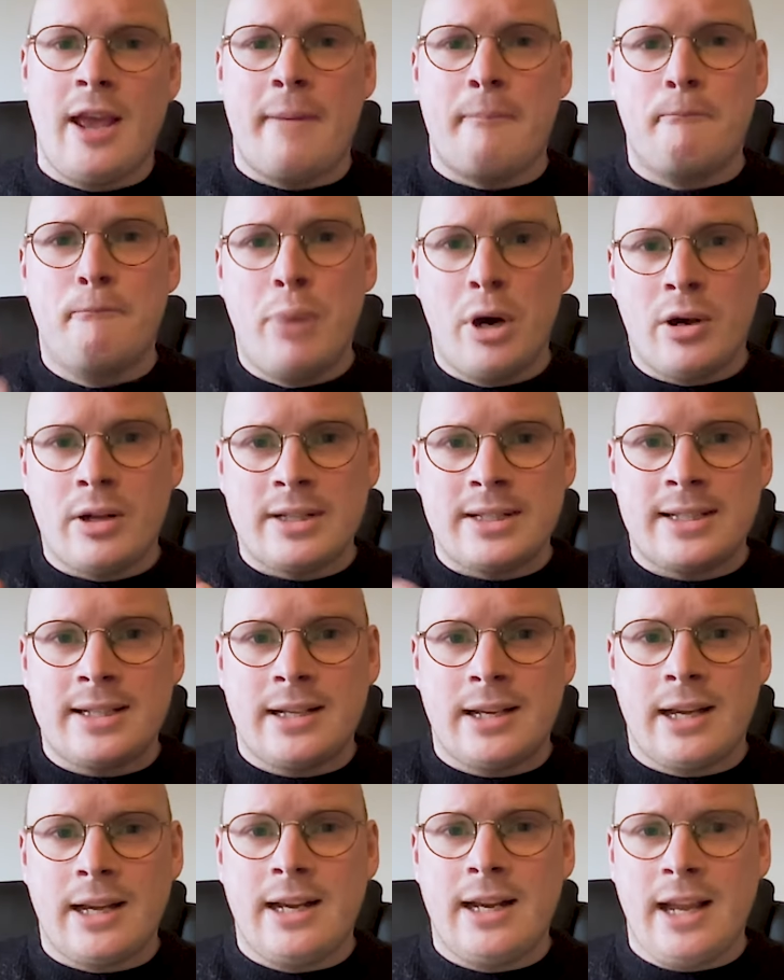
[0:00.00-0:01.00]
But
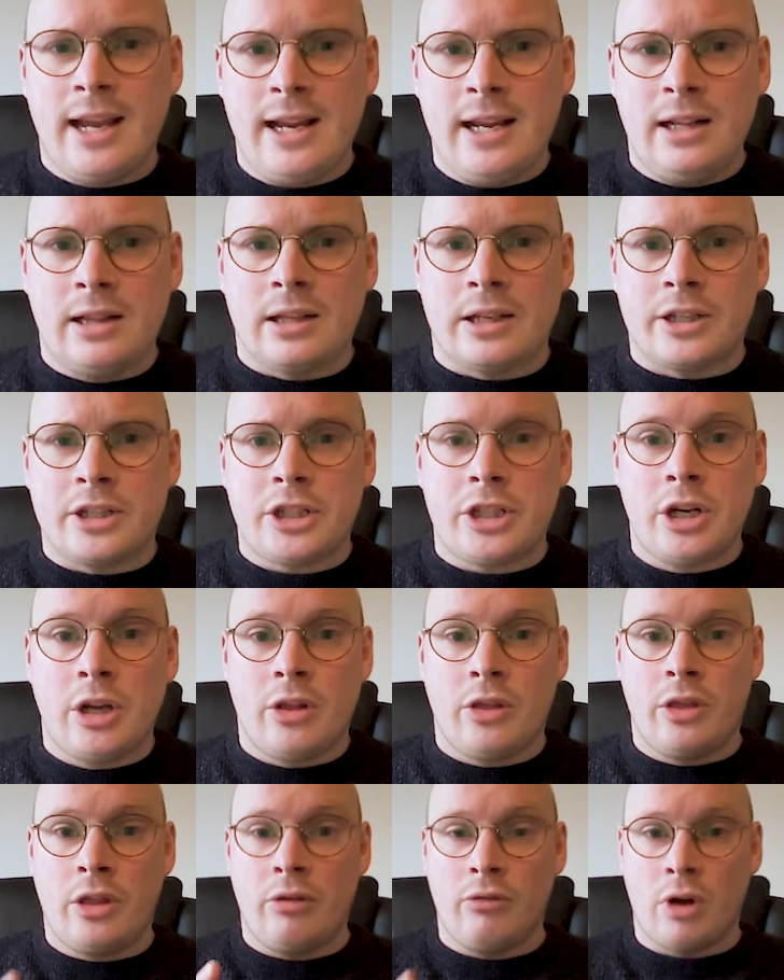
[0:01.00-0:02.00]
in English,
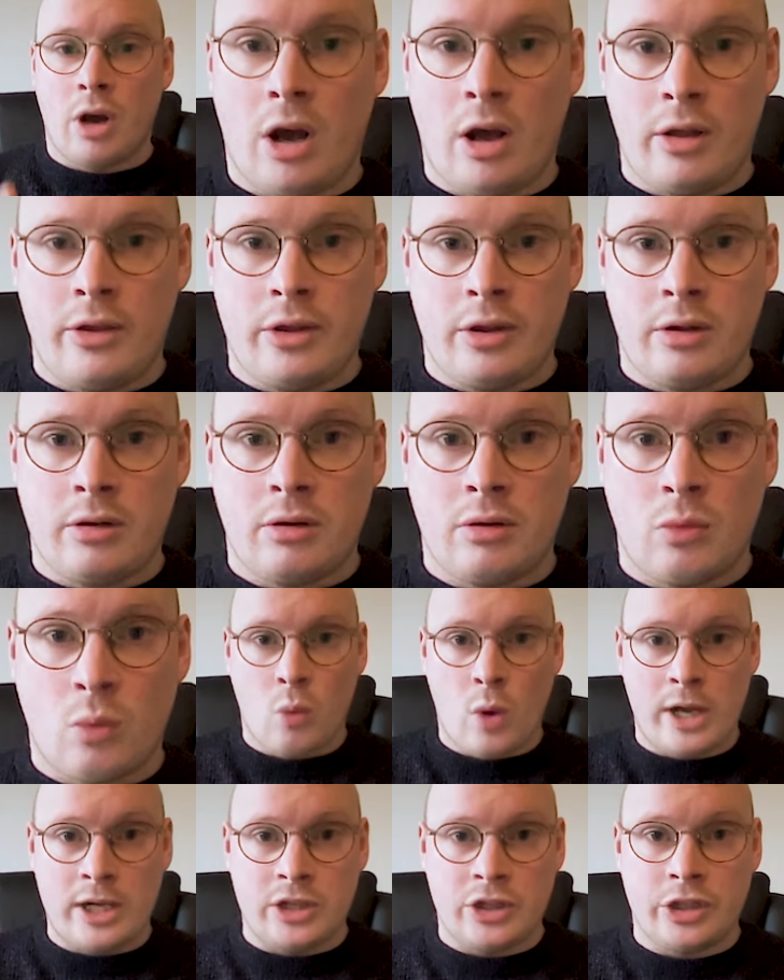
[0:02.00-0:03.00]
there are other
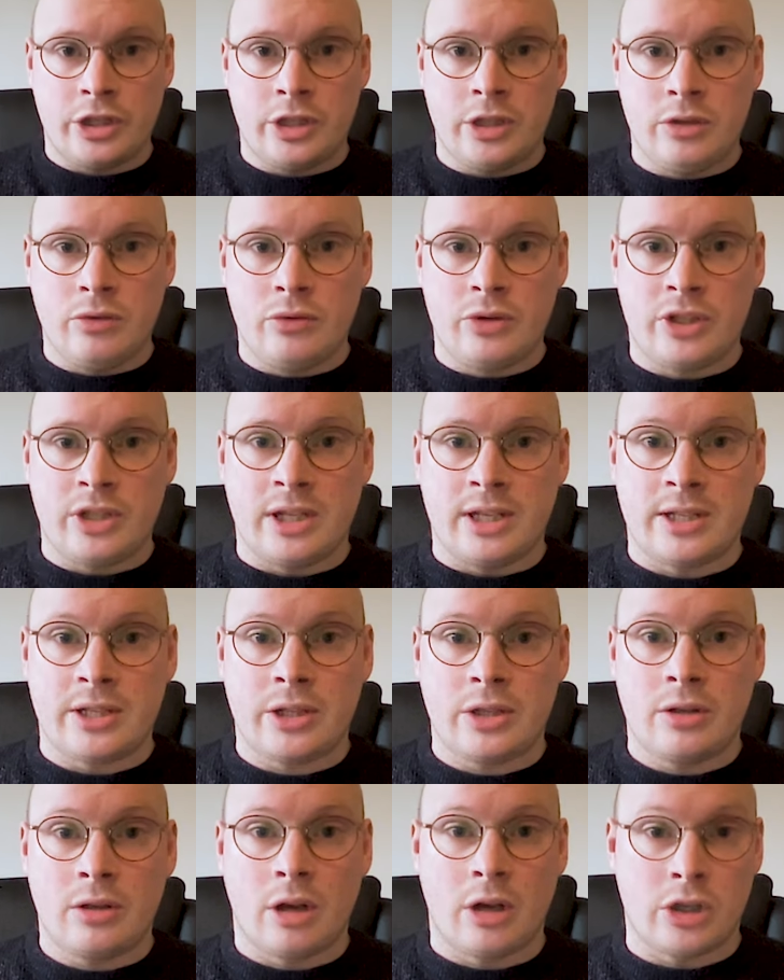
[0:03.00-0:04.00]
ways to use
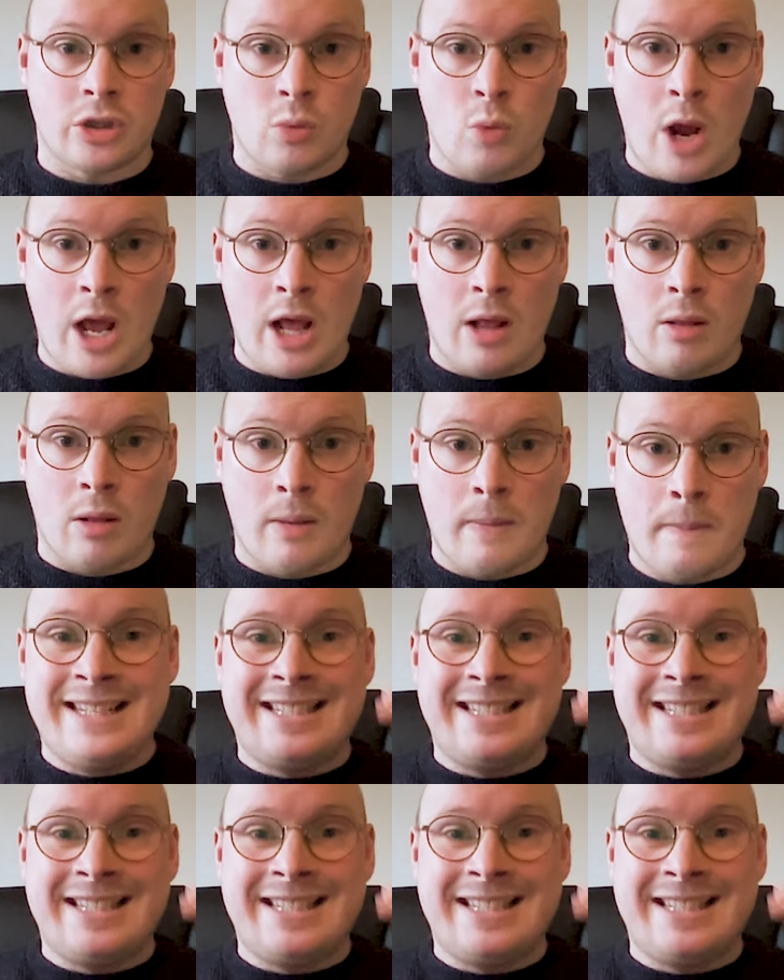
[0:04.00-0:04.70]
this as well.